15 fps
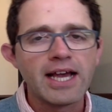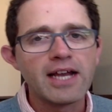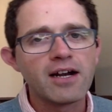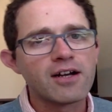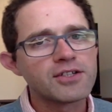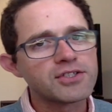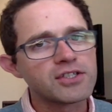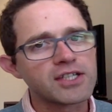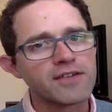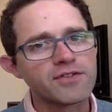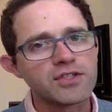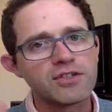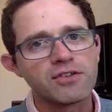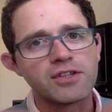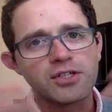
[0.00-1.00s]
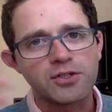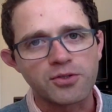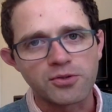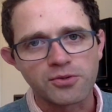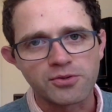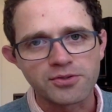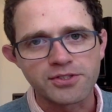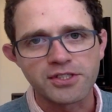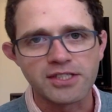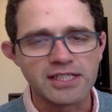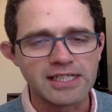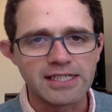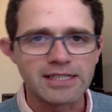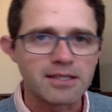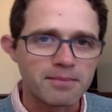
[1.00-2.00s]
and it also gives you the tools you need